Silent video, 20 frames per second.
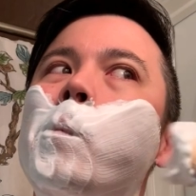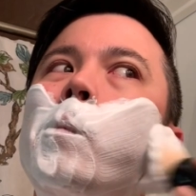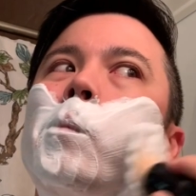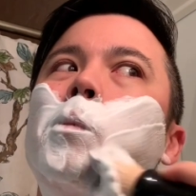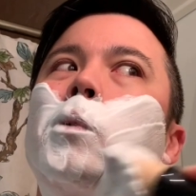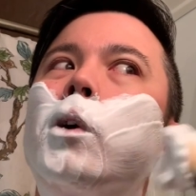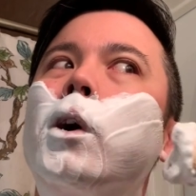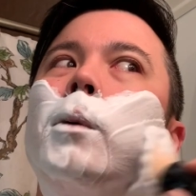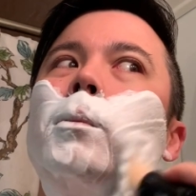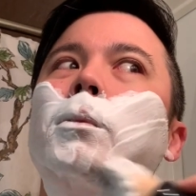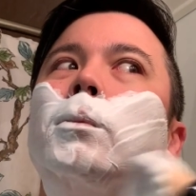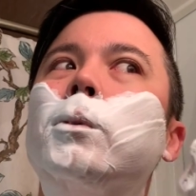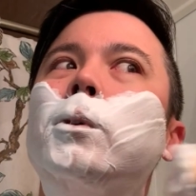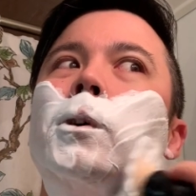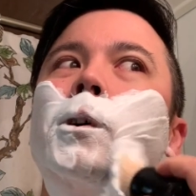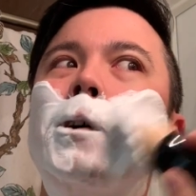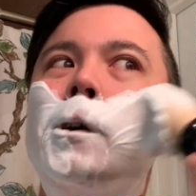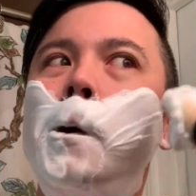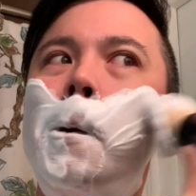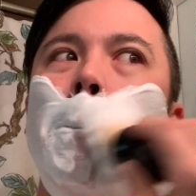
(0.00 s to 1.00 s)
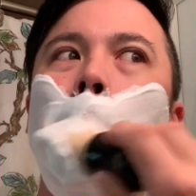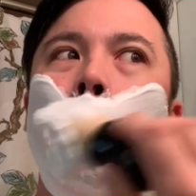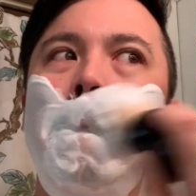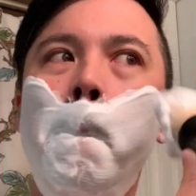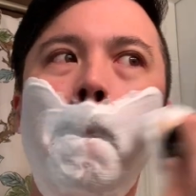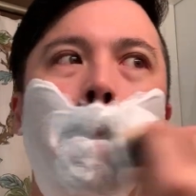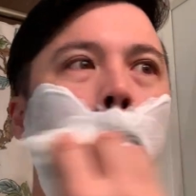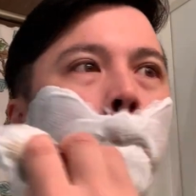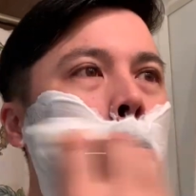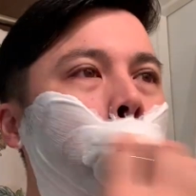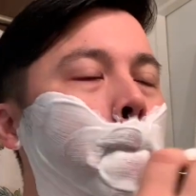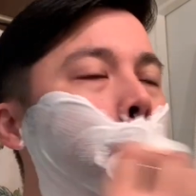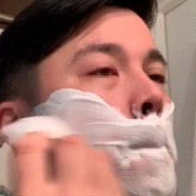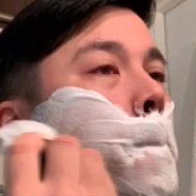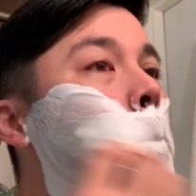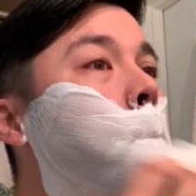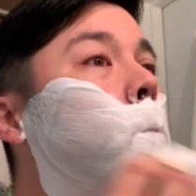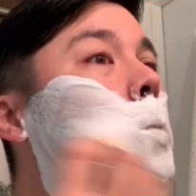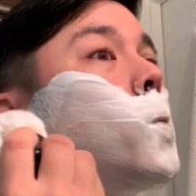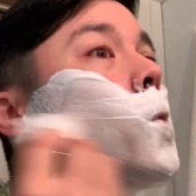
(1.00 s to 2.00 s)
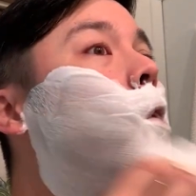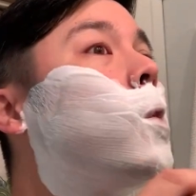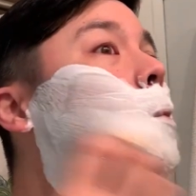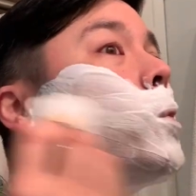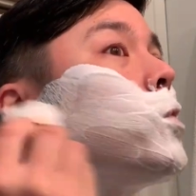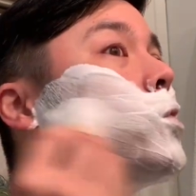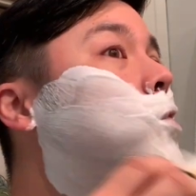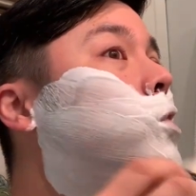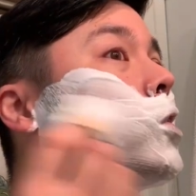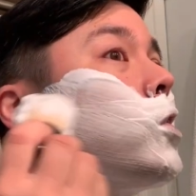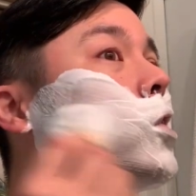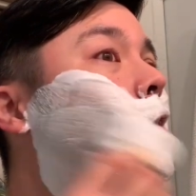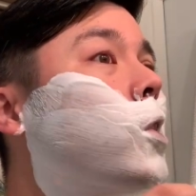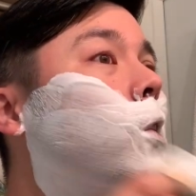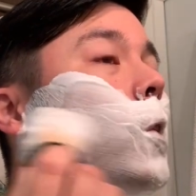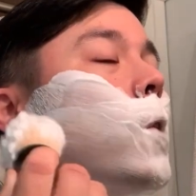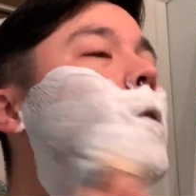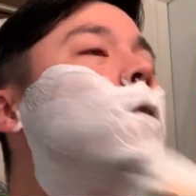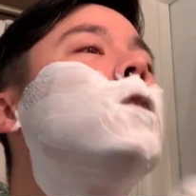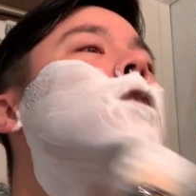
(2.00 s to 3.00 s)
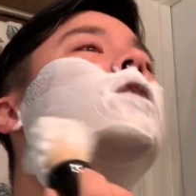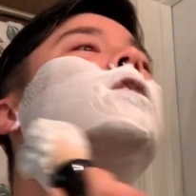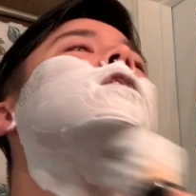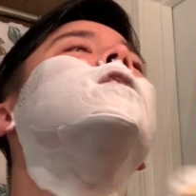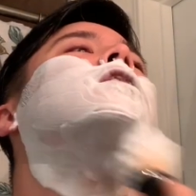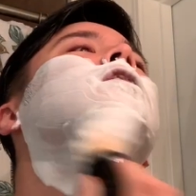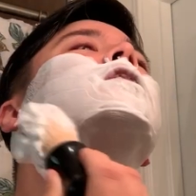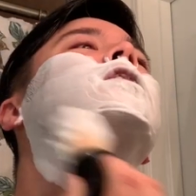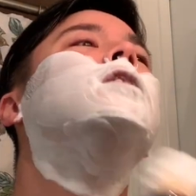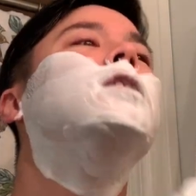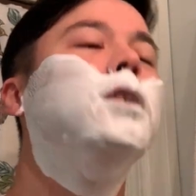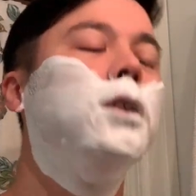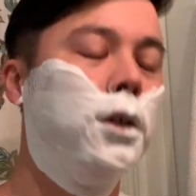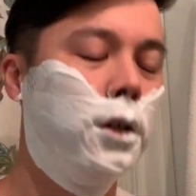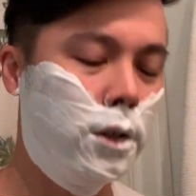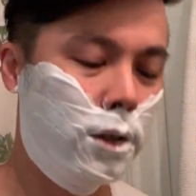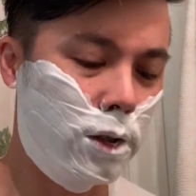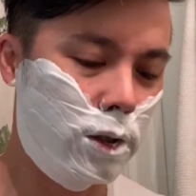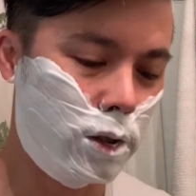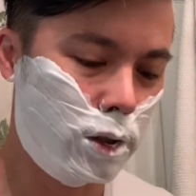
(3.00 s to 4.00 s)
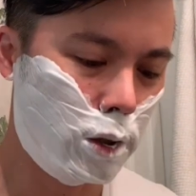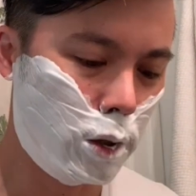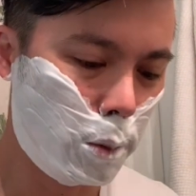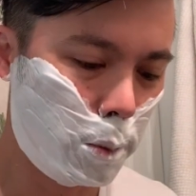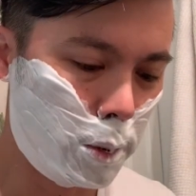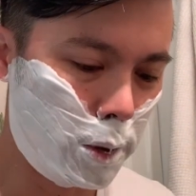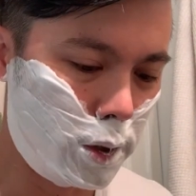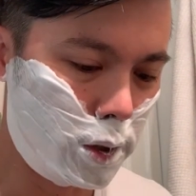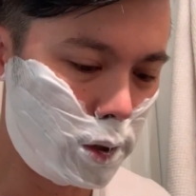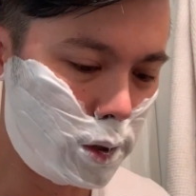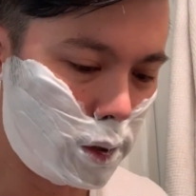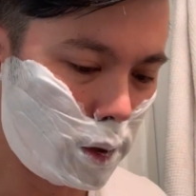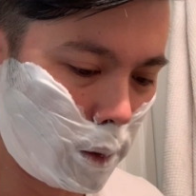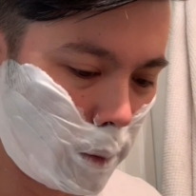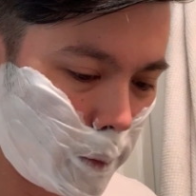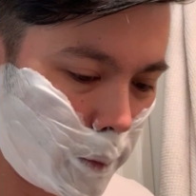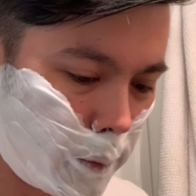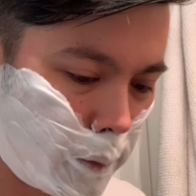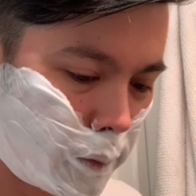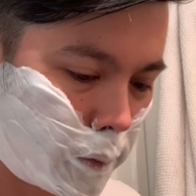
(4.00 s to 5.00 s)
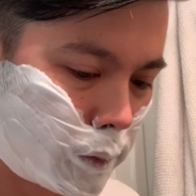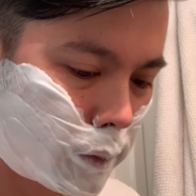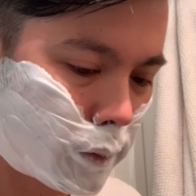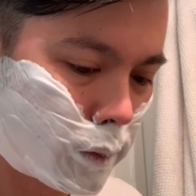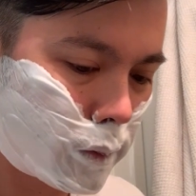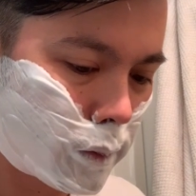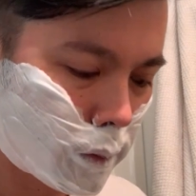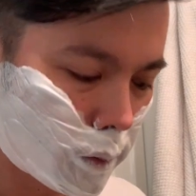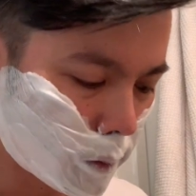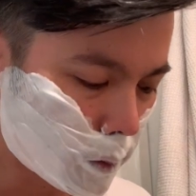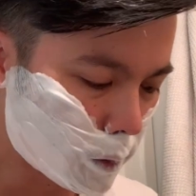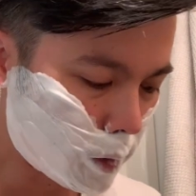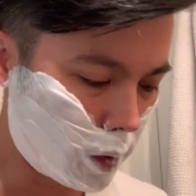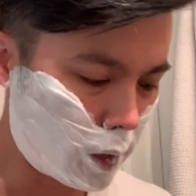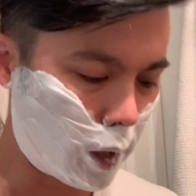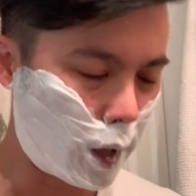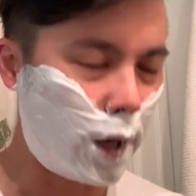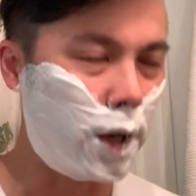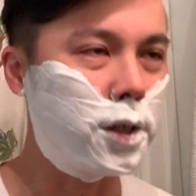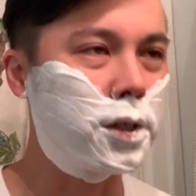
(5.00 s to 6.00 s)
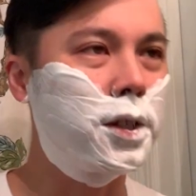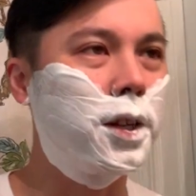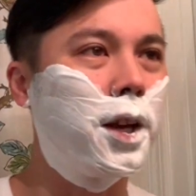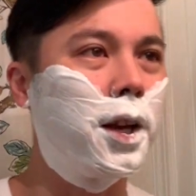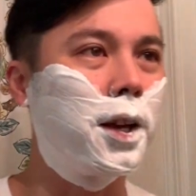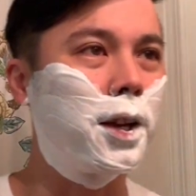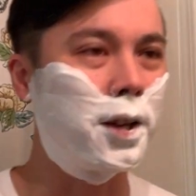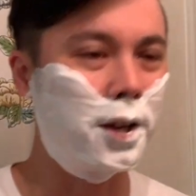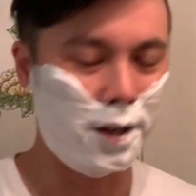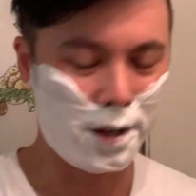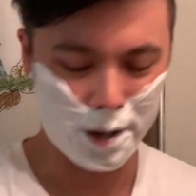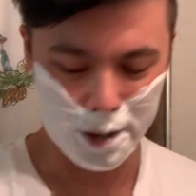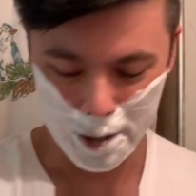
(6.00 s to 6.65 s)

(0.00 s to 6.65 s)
Probably almost a year. And the soap is, gosh, like